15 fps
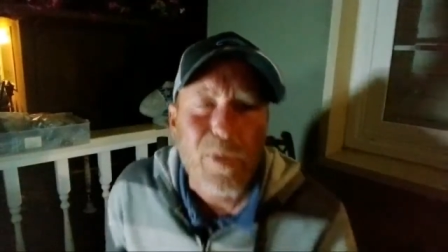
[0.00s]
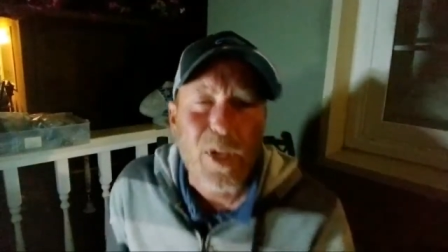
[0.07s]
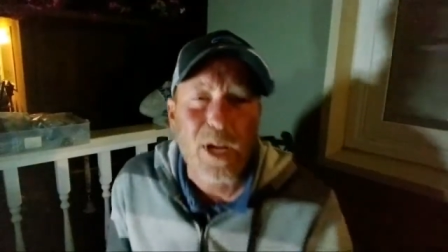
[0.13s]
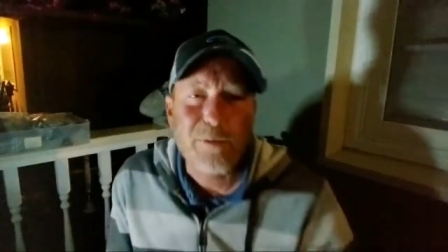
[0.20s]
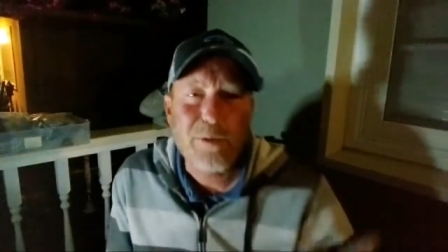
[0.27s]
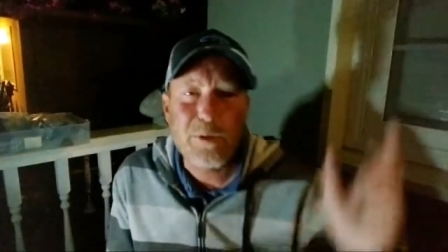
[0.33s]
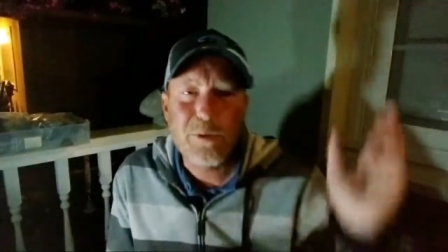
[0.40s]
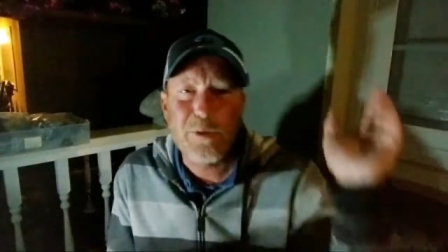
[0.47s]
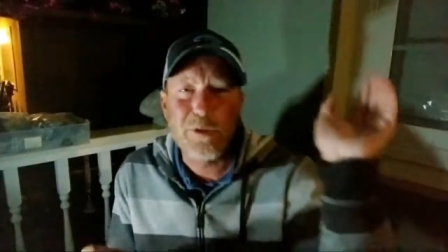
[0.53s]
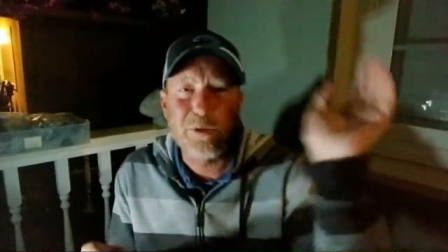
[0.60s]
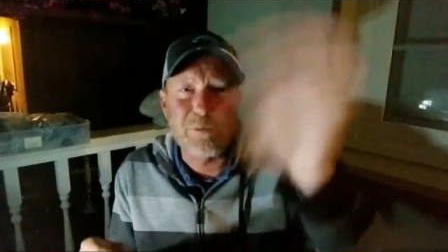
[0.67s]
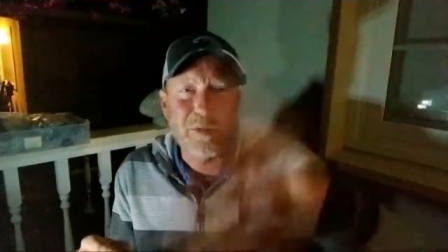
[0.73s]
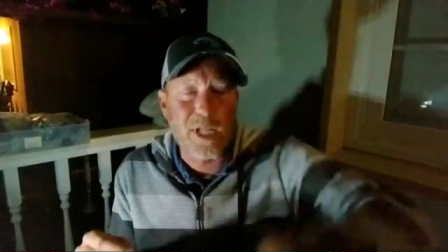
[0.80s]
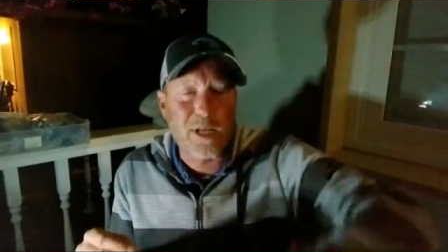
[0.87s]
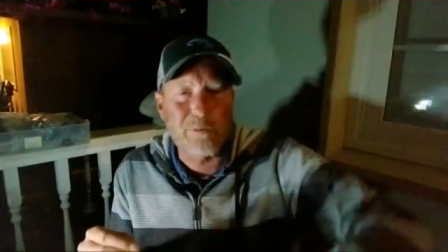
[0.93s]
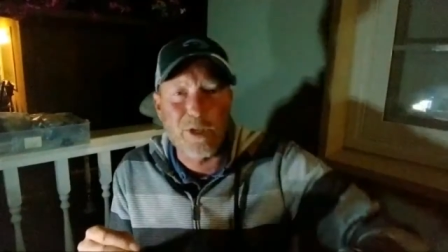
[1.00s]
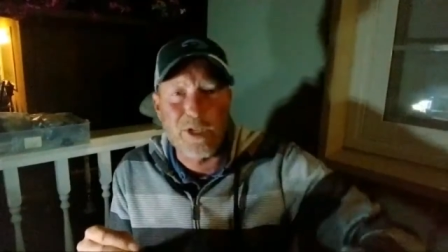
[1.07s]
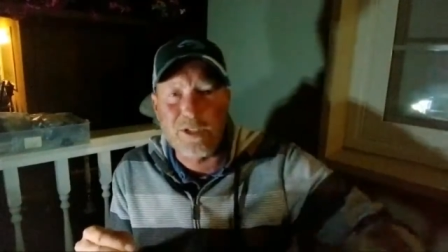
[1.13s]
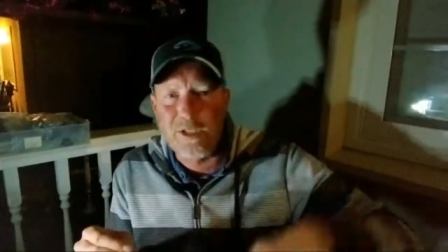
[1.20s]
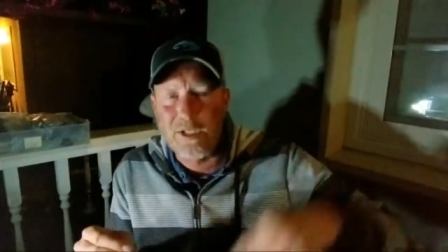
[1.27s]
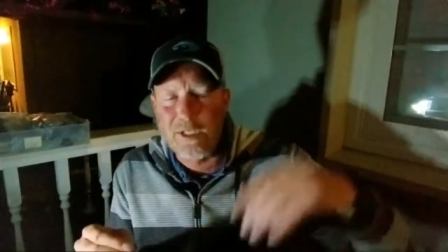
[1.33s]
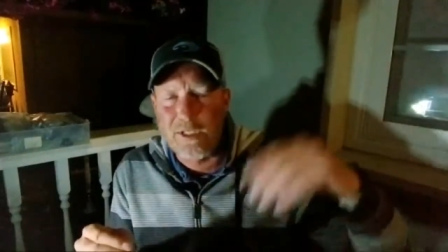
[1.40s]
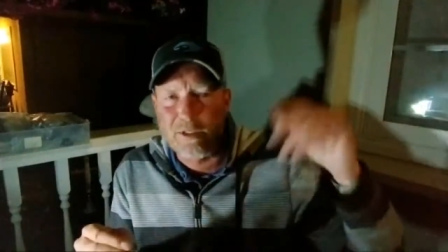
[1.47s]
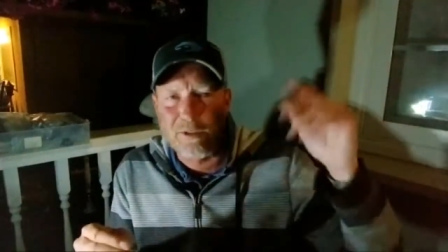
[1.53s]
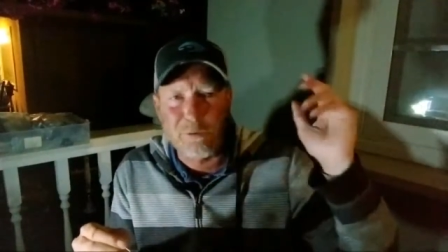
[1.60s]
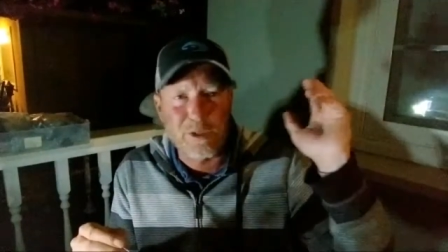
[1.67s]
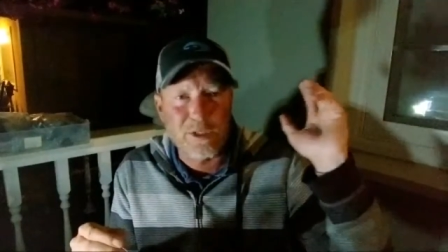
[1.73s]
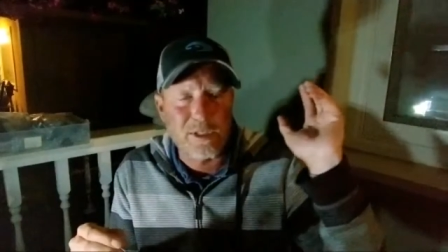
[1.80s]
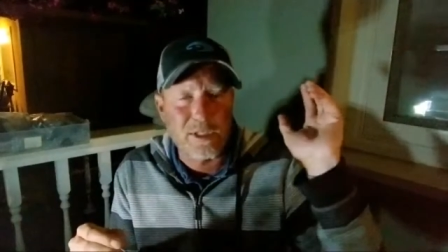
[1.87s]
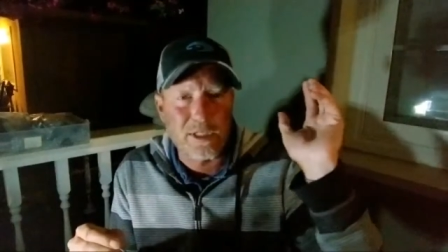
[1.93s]
I'm going to do some collaborations
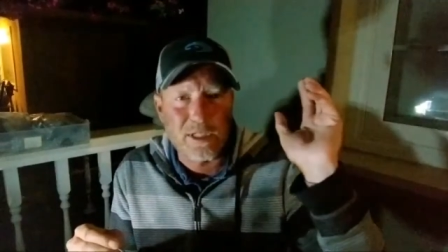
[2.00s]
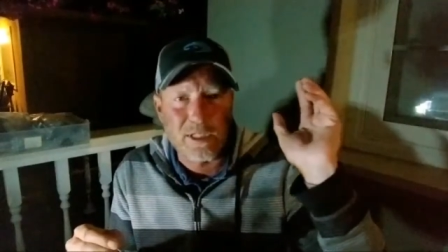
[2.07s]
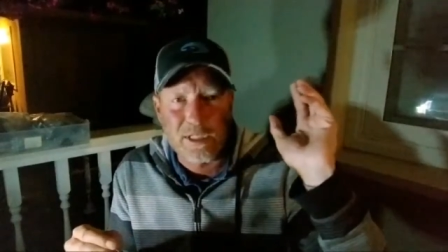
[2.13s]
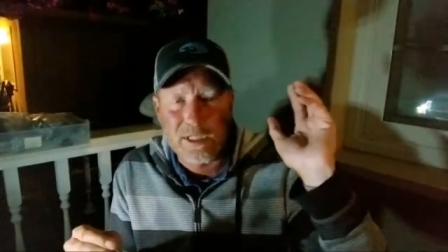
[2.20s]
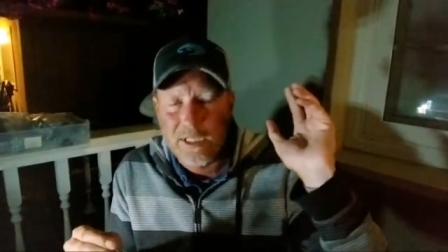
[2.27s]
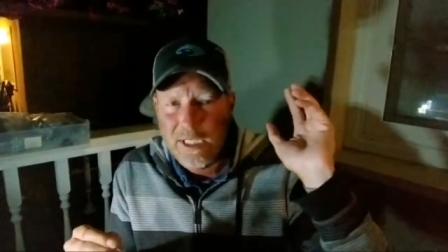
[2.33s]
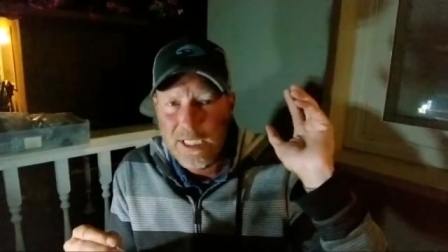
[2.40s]
with, I